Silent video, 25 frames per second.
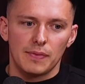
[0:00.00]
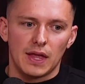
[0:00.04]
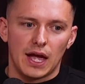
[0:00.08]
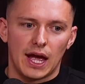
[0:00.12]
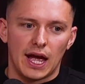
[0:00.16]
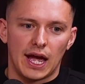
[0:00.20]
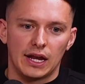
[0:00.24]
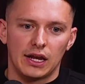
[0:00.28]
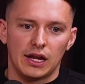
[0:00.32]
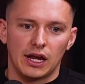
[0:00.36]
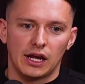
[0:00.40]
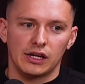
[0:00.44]

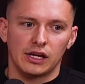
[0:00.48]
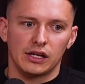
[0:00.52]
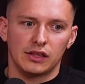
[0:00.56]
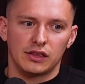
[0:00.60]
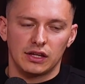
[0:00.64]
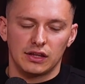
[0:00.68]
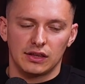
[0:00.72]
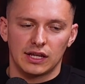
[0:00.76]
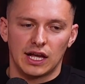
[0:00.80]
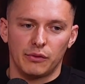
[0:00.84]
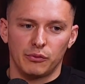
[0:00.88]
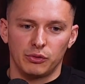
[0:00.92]
And I
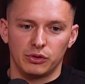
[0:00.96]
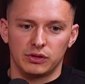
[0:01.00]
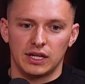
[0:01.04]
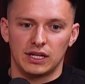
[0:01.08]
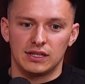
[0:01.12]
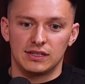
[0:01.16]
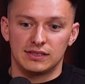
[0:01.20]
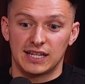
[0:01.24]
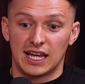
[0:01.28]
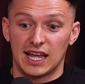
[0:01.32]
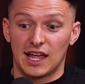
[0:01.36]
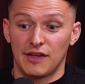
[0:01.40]
think that would
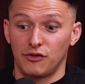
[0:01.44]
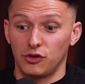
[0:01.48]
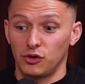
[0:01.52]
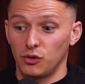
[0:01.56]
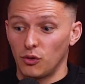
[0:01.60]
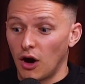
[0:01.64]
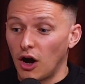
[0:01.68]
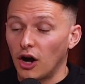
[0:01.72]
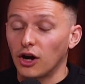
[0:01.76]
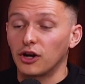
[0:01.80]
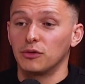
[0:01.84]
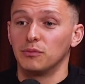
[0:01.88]
then say, if you
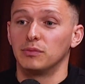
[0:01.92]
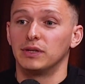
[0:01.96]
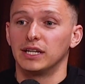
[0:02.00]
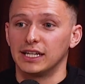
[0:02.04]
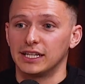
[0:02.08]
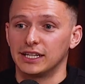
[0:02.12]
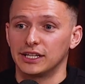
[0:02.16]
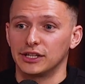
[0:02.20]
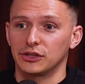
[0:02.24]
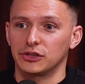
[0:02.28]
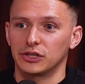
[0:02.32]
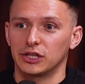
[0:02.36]
are
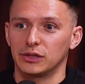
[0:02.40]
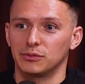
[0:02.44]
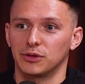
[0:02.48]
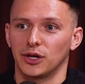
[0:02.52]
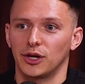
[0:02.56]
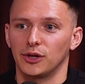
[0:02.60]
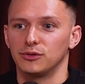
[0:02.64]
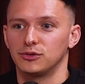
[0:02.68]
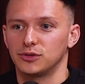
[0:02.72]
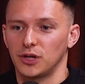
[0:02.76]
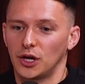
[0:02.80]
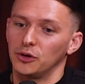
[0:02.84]
completely in
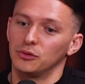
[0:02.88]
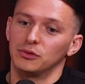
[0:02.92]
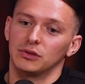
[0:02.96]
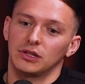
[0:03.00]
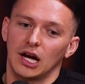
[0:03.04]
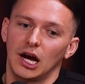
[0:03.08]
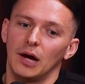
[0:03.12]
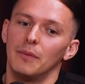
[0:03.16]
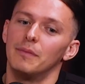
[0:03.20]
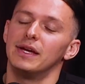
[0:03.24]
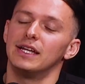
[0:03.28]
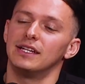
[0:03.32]
crypto, don't
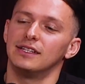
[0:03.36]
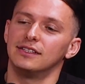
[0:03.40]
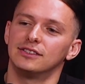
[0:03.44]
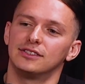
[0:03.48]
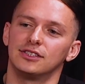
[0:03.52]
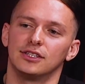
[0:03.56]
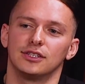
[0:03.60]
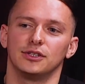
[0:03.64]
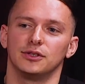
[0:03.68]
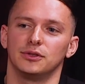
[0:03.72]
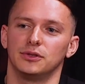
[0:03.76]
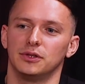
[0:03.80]
come
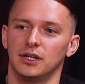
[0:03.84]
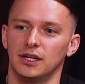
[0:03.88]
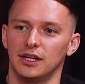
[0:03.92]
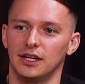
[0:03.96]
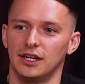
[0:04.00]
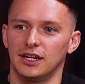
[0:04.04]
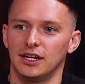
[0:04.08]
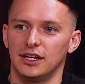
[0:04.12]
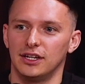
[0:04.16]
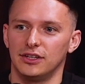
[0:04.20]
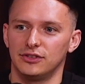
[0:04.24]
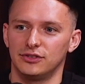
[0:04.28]
into
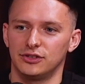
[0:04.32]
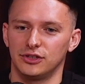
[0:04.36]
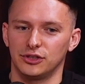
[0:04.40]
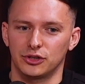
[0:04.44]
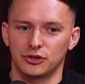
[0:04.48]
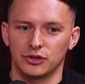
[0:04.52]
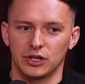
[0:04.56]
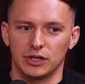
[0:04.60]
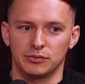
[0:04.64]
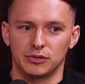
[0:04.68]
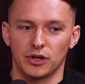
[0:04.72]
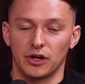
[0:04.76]

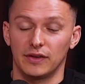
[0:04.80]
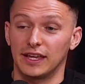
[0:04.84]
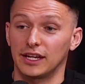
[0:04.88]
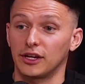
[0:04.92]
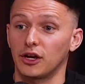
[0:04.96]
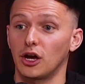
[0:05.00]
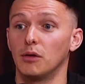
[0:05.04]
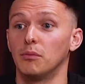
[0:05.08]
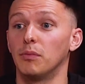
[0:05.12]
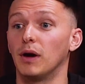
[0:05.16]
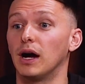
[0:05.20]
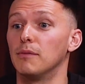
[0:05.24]
crypto and then
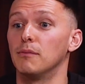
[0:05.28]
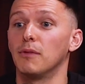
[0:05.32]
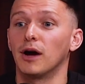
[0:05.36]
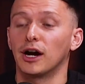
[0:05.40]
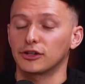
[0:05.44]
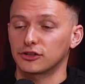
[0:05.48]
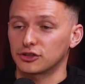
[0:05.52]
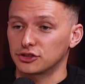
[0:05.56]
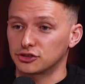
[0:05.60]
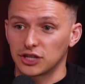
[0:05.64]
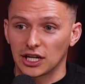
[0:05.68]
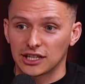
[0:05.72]
go and buy
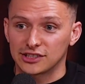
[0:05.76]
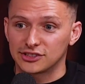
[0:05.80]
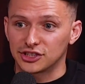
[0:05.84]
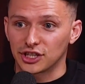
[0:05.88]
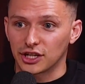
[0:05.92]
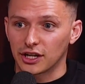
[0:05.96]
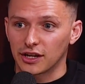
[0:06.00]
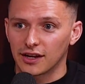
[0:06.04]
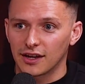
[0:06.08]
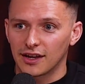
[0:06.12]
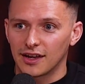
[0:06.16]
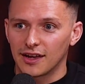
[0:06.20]

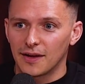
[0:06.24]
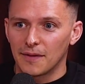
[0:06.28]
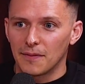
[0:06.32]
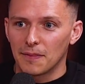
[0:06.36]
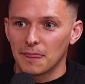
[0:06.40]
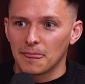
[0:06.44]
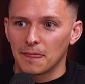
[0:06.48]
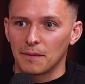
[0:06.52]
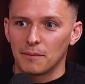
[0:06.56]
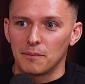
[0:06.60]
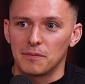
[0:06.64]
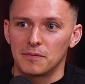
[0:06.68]
MicroStrategy
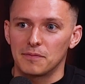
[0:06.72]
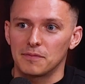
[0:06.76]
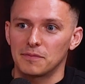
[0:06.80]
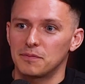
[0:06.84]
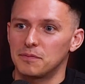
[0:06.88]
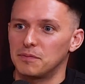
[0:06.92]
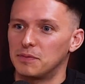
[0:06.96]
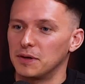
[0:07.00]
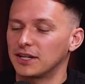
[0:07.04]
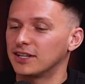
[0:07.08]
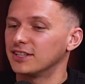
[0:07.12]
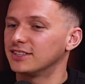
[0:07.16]

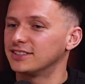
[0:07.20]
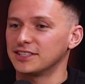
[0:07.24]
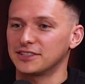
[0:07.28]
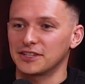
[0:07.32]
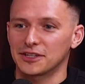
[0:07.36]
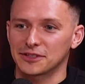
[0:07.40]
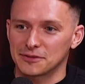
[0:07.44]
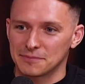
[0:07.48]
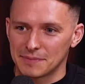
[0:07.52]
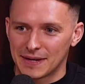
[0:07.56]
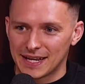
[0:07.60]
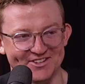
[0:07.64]
because it
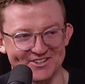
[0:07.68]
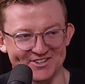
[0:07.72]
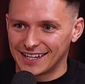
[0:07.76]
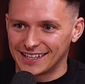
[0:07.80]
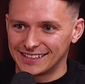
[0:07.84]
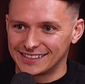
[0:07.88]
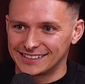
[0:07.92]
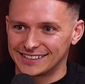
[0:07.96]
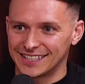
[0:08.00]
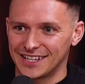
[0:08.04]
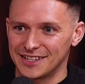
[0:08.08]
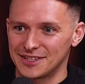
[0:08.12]
doesn't make any
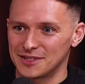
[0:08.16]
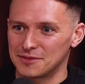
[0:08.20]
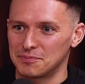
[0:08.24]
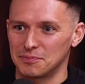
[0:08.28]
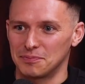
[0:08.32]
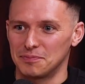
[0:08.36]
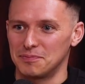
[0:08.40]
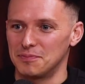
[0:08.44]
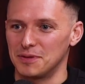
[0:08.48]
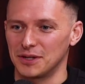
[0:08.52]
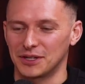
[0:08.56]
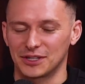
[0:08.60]
sense,
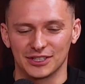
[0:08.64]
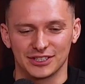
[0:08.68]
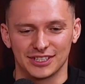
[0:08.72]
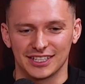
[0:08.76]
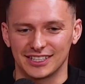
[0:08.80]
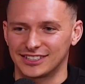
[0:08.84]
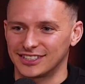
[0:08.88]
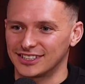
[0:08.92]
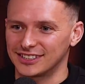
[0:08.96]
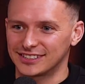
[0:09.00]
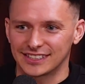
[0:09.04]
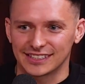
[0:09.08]
because
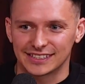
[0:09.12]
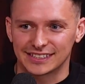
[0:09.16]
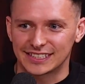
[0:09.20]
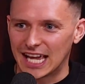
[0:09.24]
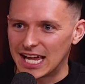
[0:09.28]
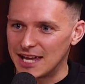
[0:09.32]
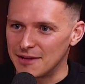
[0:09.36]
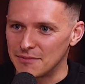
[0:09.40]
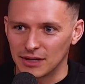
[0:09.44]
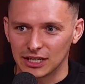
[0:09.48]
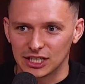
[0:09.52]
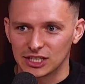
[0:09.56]
it's just the
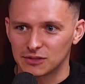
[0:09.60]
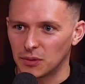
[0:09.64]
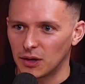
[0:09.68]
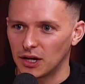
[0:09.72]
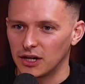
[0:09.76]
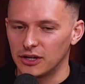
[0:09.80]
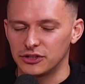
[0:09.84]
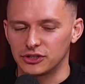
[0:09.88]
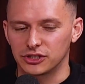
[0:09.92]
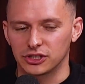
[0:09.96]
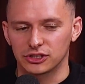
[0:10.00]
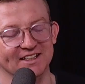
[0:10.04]
same
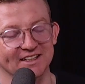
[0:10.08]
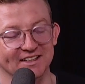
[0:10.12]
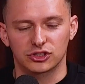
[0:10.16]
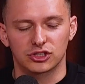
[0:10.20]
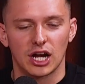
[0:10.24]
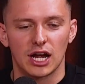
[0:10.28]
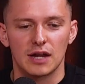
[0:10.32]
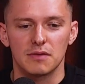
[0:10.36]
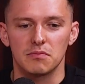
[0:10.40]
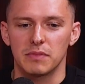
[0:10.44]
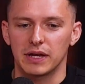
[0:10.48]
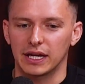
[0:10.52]
exposure. So
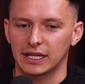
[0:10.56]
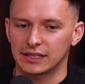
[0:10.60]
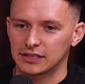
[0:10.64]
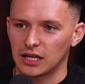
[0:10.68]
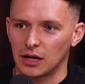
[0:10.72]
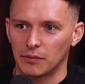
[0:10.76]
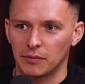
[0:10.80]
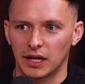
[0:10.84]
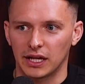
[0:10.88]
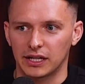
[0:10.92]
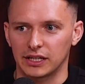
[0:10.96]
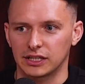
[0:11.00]
try and mix
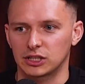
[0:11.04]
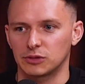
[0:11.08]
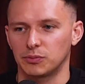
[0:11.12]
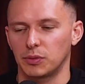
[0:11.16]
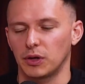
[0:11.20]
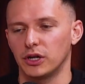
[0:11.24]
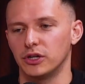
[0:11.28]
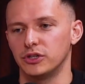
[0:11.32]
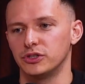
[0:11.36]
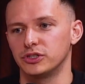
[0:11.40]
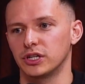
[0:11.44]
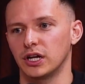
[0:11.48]
up that
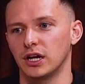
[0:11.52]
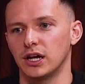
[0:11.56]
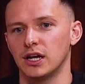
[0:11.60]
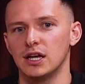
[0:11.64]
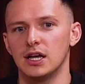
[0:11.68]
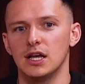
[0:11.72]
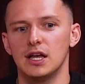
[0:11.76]
exposure.